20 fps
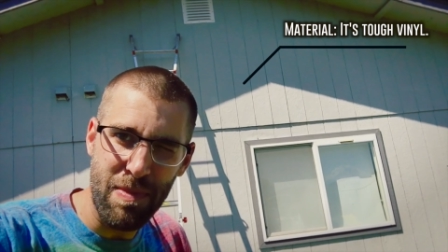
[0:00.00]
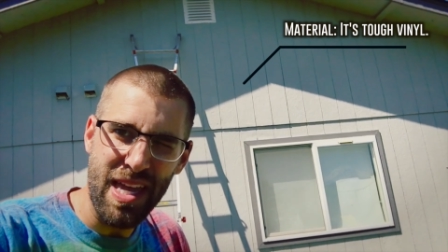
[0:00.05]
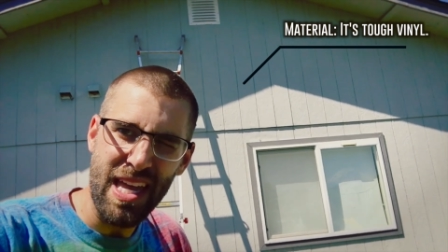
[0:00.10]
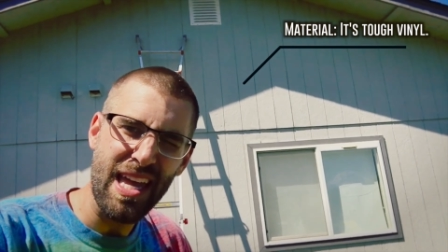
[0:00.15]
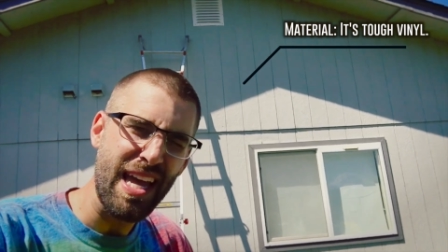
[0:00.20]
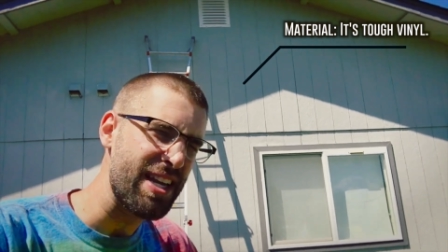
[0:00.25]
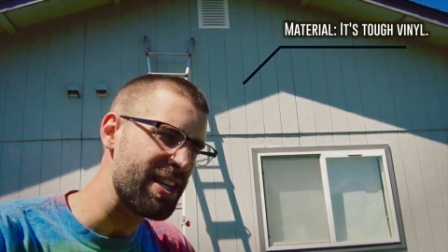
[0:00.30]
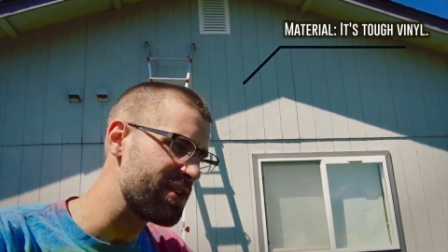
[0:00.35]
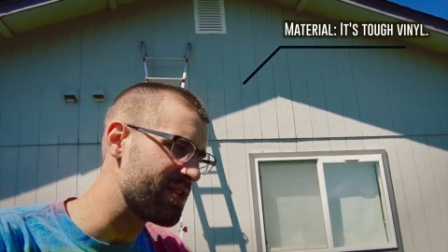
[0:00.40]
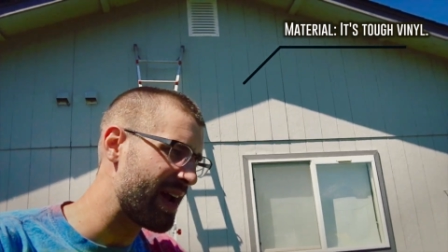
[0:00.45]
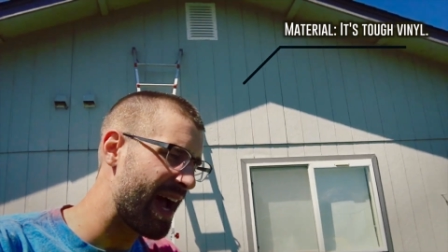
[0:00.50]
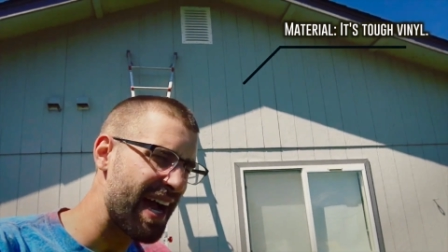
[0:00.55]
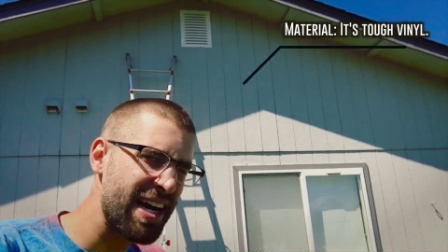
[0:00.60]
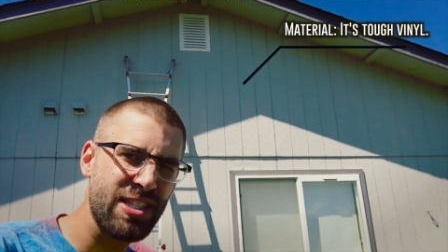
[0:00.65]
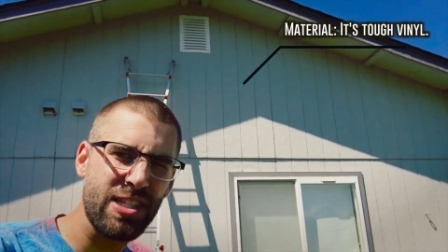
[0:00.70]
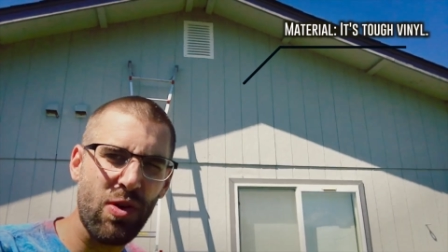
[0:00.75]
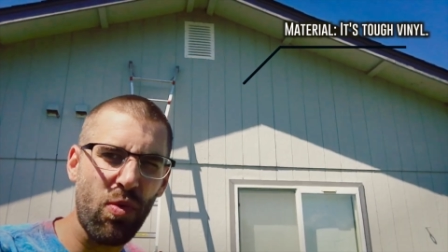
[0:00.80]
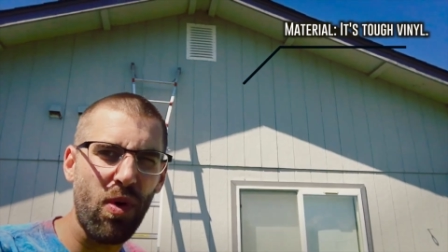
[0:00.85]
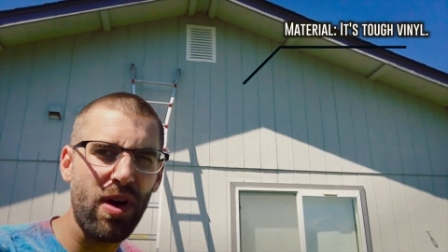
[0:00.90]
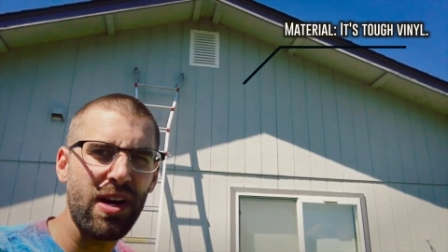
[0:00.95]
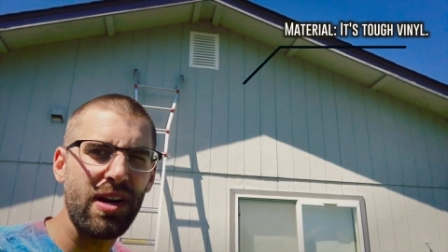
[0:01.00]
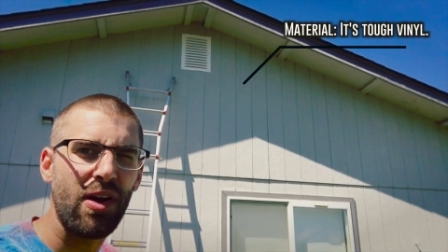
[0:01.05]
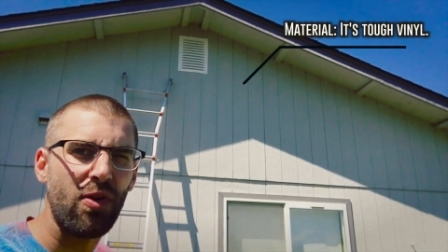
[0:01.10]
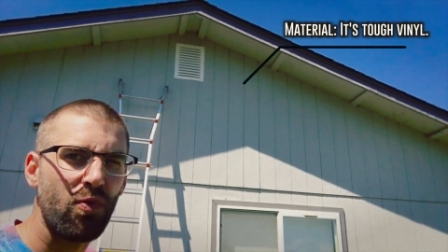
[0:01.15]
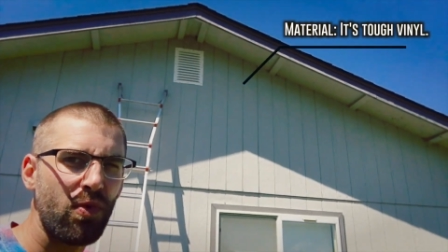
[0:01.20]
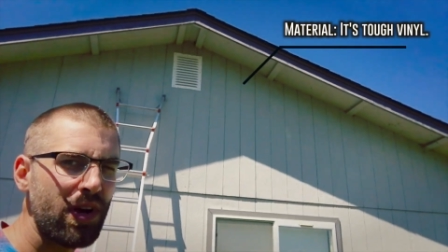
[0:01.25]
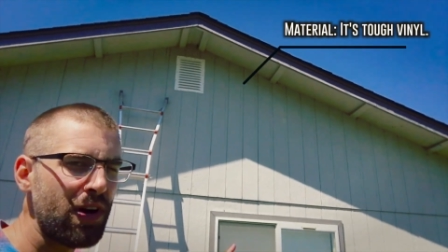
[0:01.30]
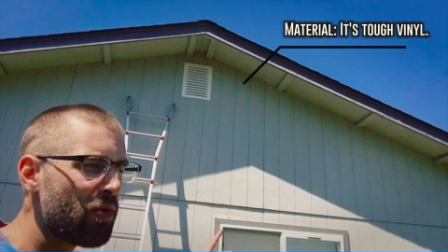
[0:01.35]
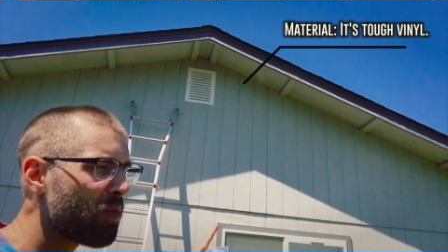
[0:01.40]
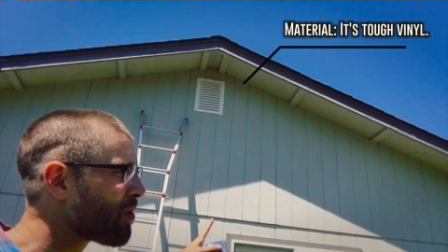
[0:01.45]
me and you actually wanted
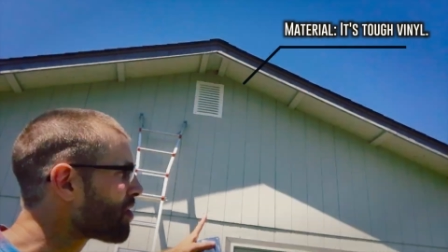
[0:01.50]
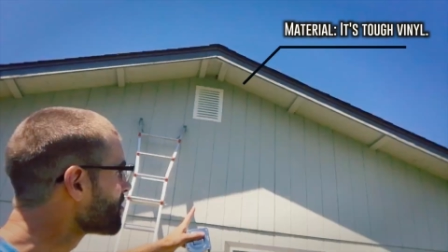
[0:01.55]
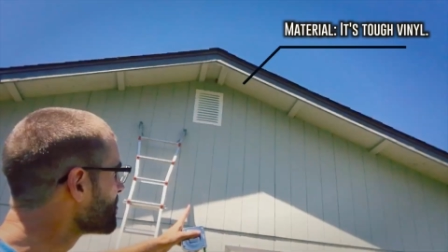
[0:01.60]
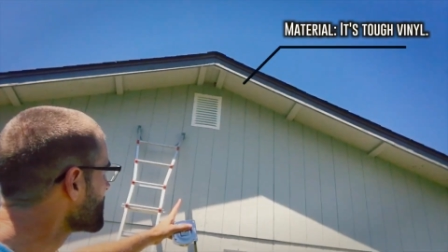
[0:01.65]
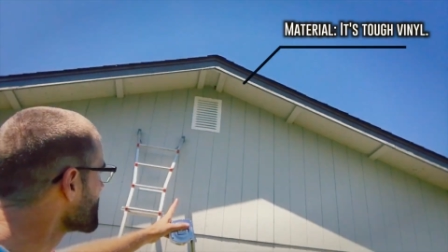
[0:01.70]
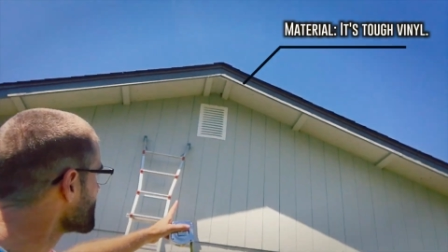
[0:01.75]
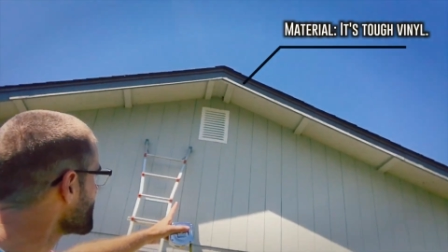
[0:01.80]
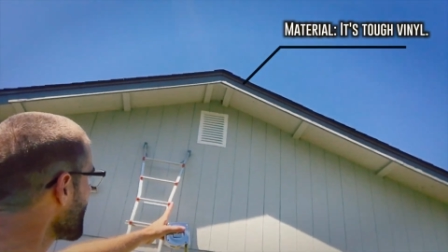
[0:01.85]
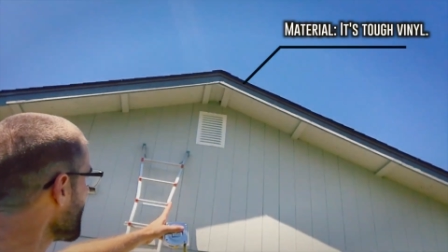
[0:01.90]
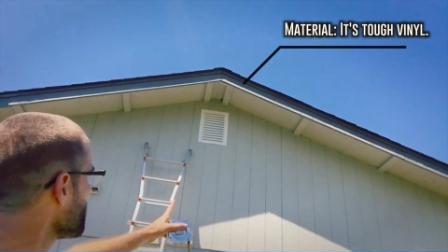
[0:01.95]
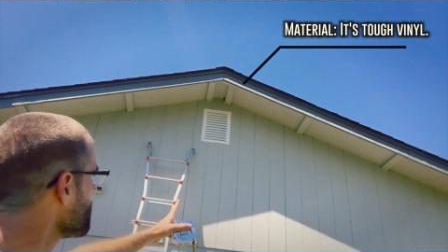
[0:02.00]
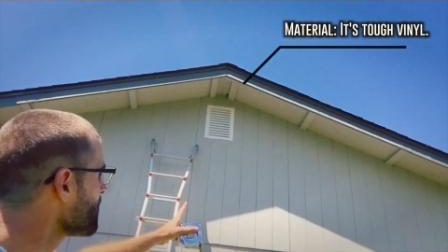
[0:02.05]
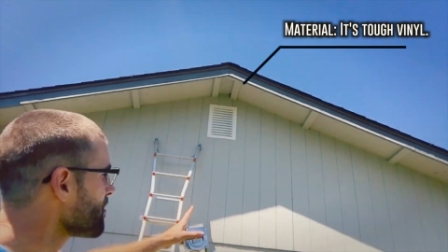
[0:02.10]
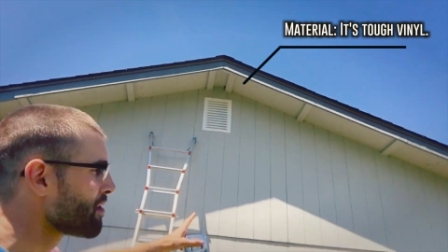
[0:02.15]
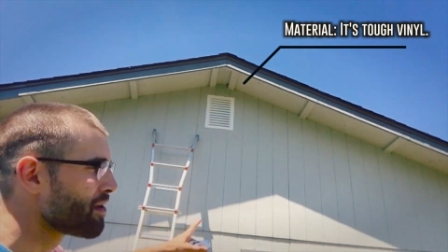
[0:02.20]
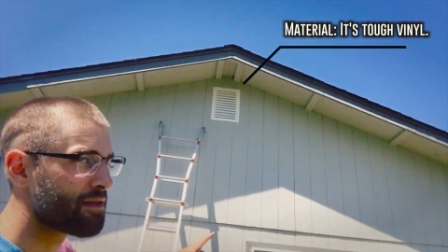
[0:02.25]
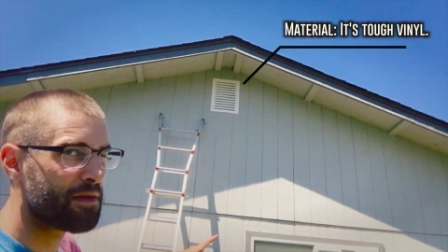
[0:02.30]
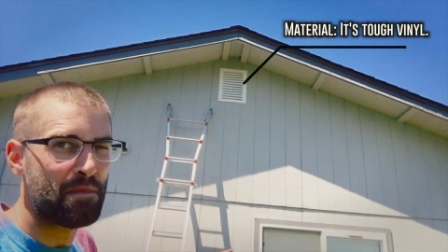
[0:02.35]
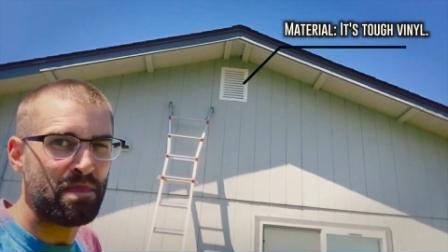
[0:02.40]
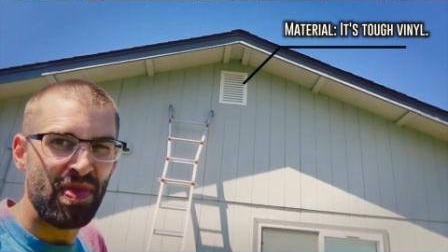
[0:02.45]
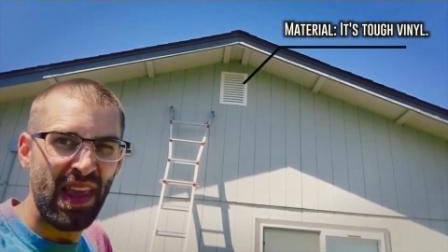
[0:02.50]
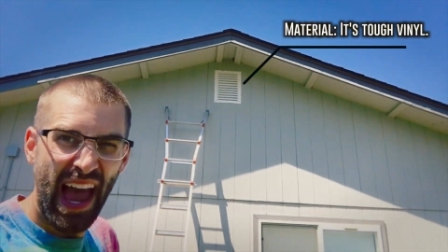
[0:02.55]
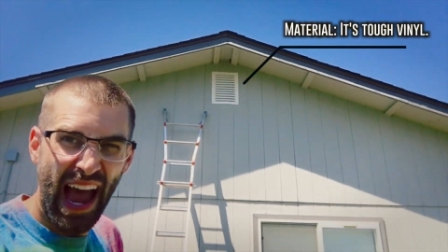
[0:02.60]
a real world example of